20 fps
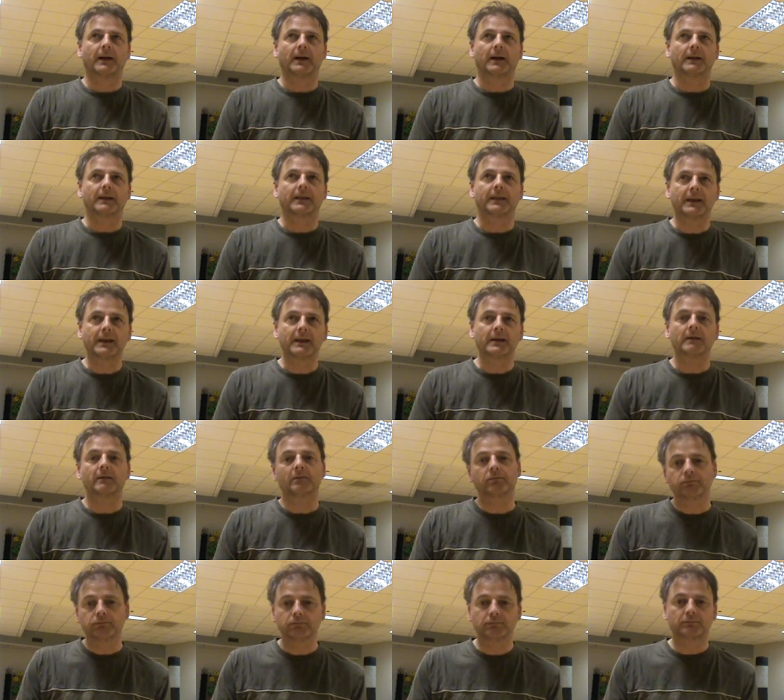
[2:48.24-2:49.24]
I
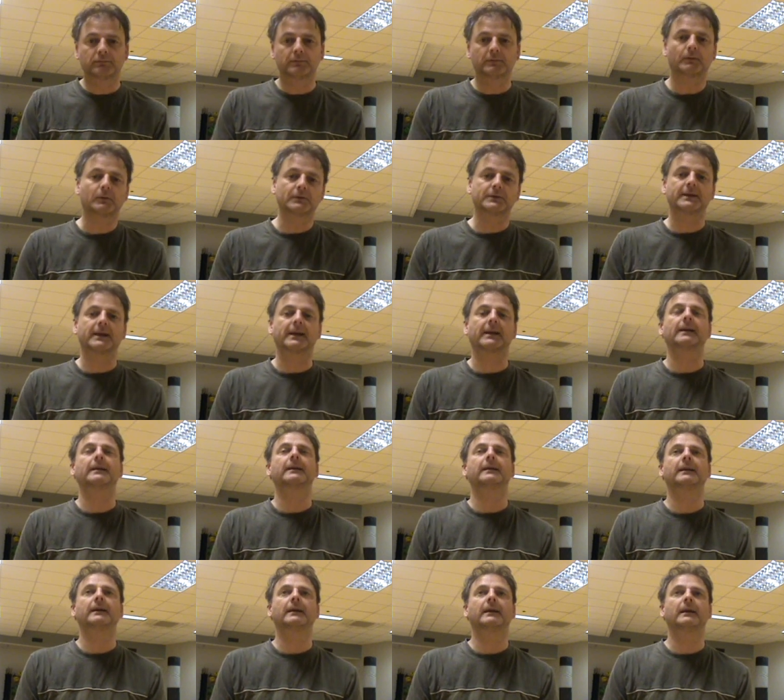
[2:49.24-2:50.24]
think, once
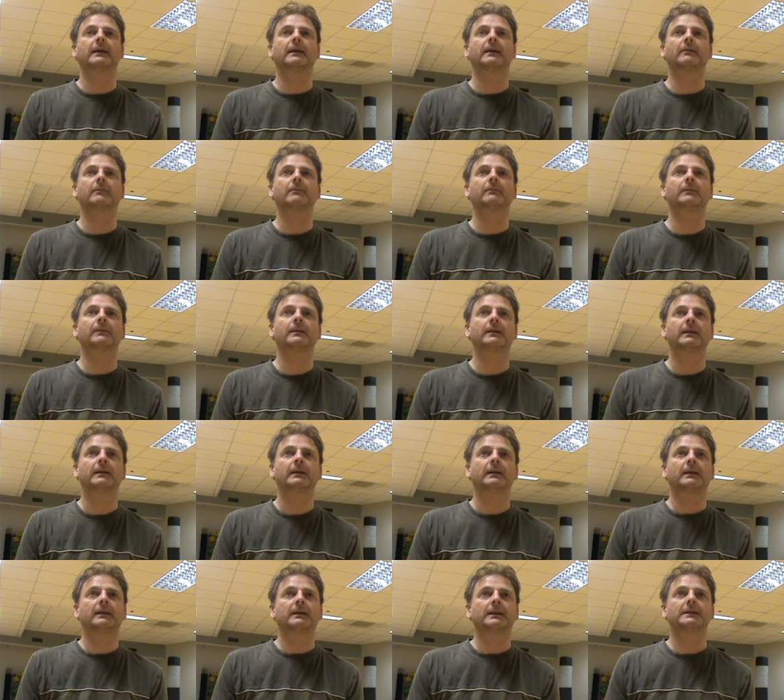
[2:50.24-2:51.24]
again,
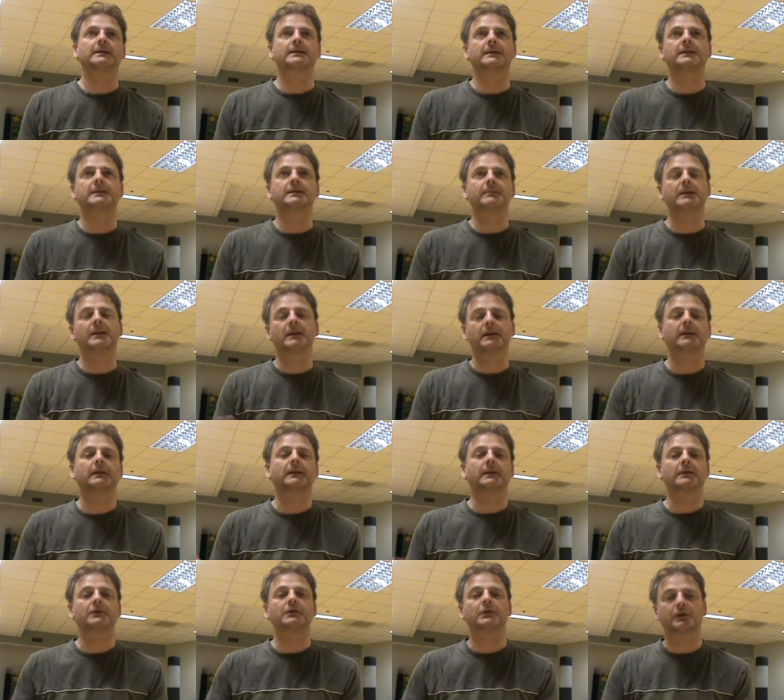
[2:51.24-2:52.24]
this needs to be done
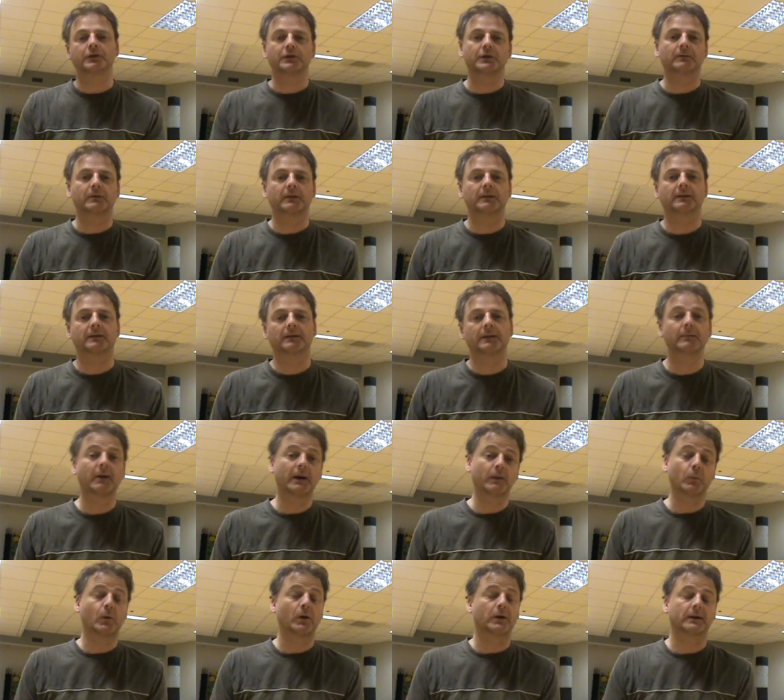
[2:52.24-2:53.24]
in conjunction with, it
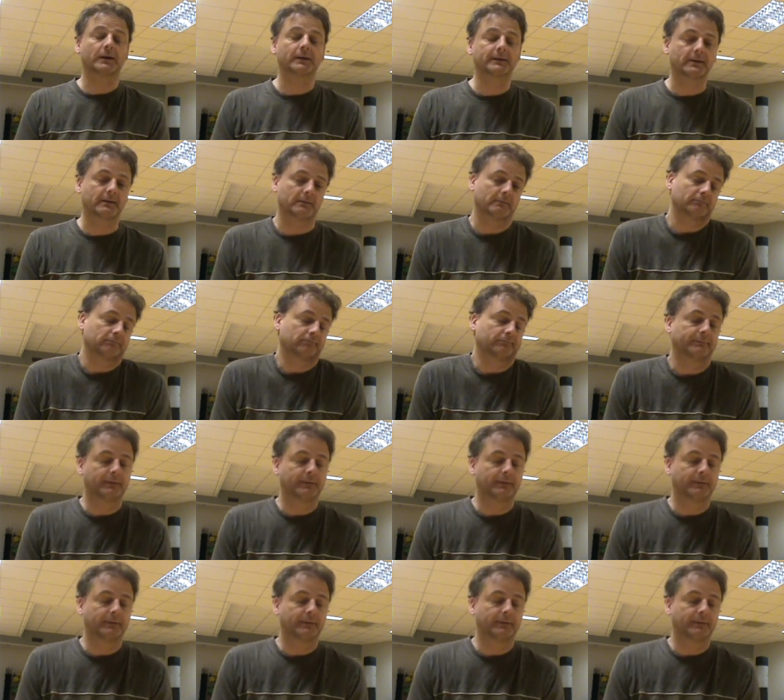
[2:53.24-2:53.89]
might work on its own.